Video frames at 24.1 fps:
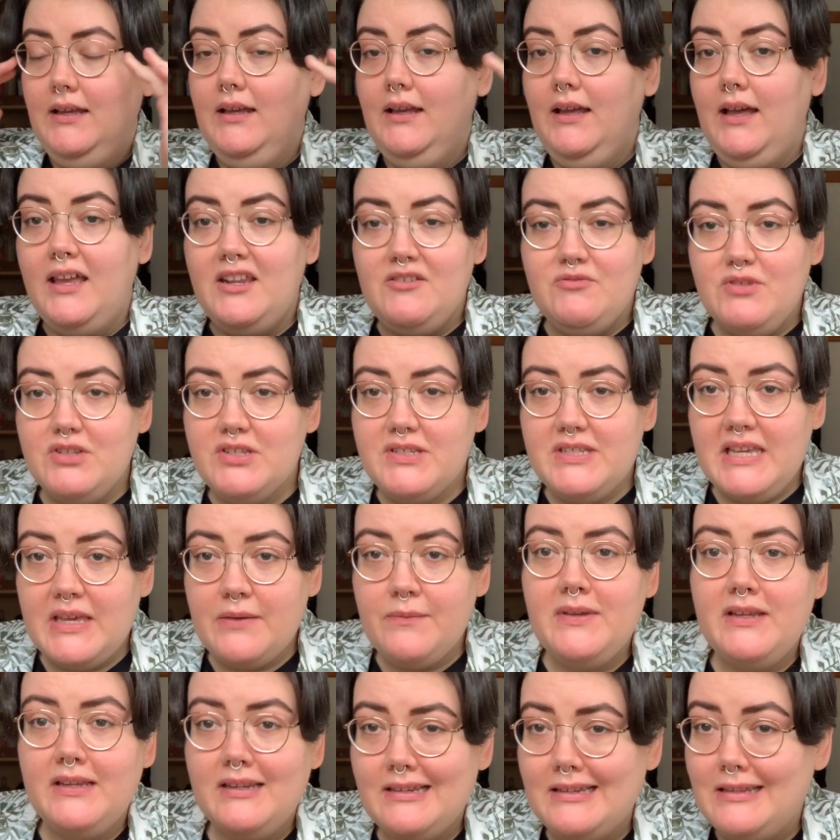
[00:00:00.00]
I'm just
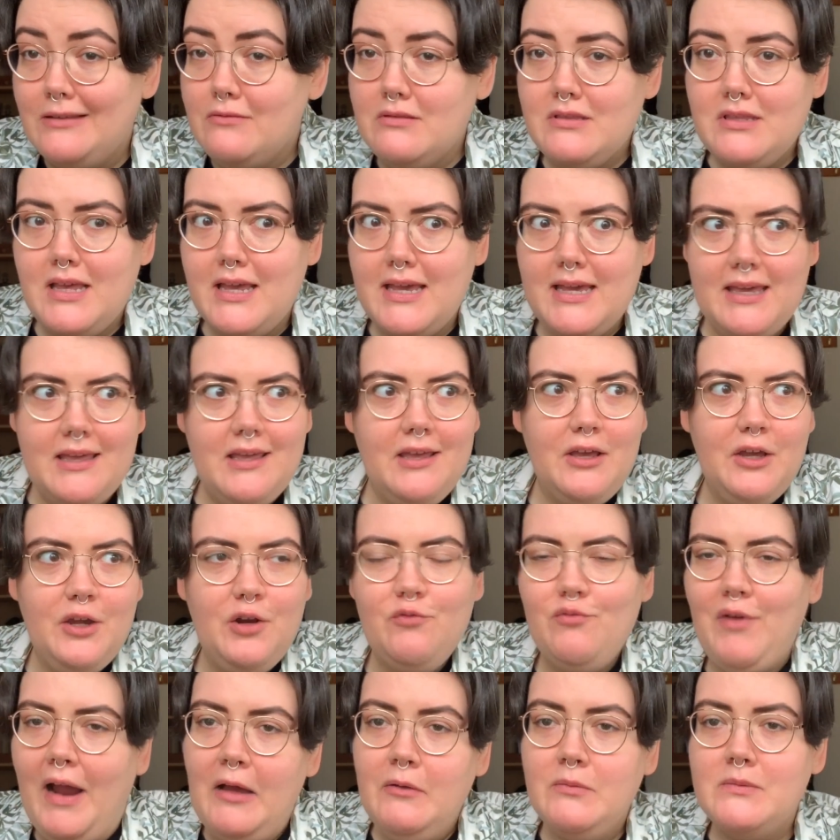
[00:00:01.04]
giving a little
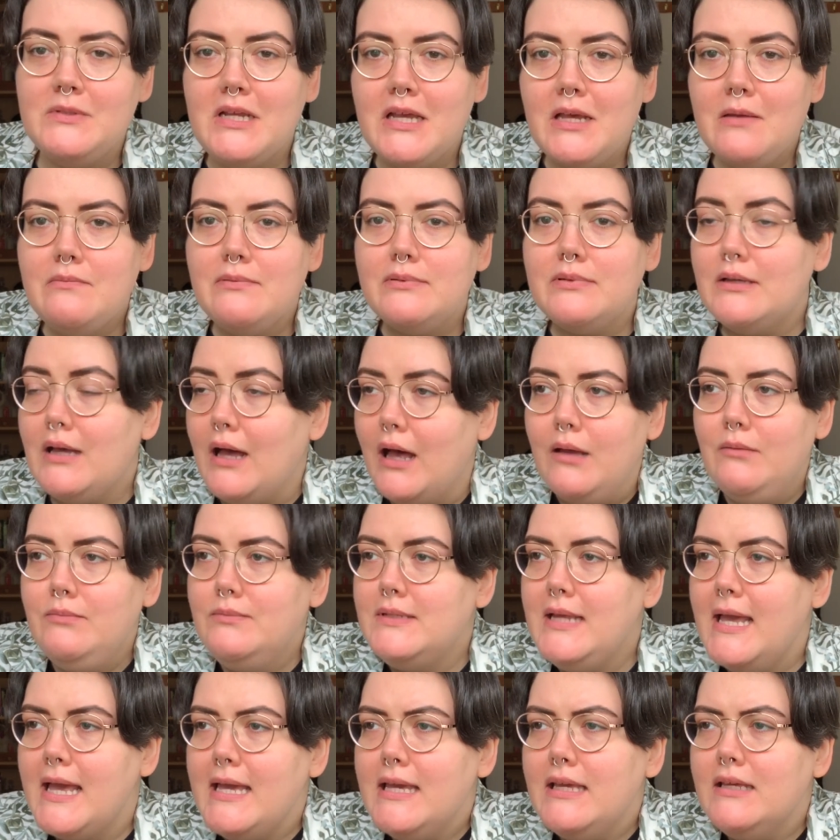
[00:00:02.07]
roundup,
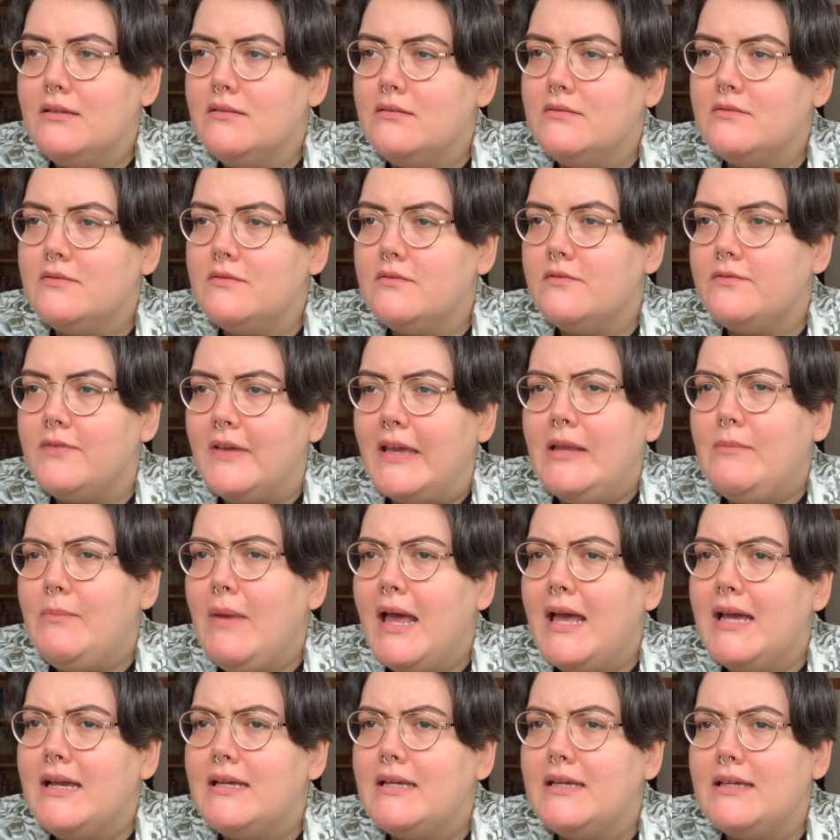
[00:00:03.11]
update,
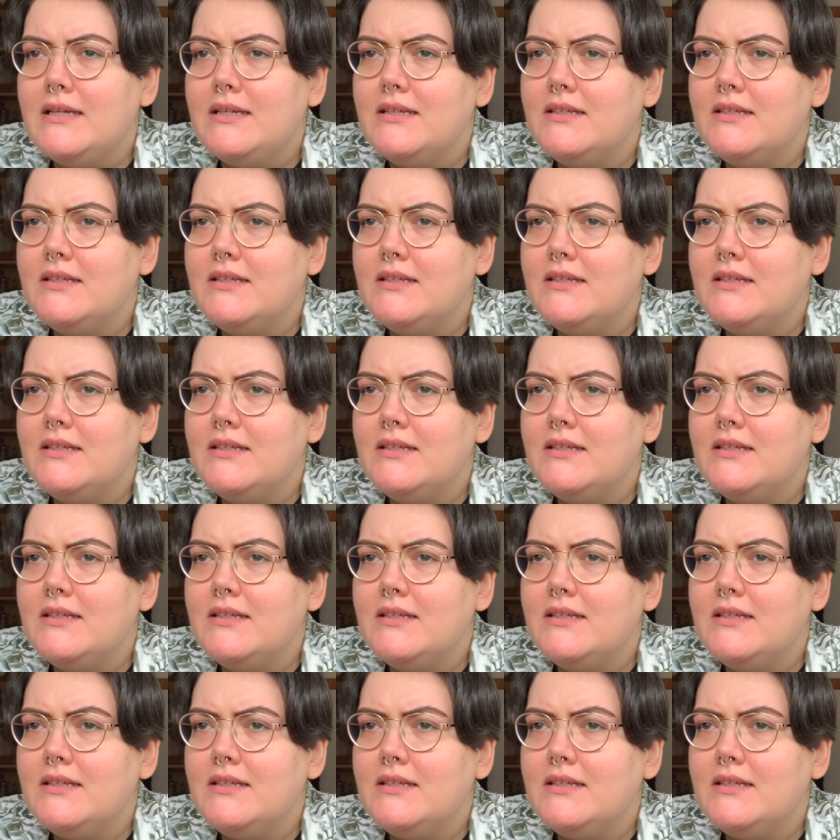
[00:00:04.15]
feedback.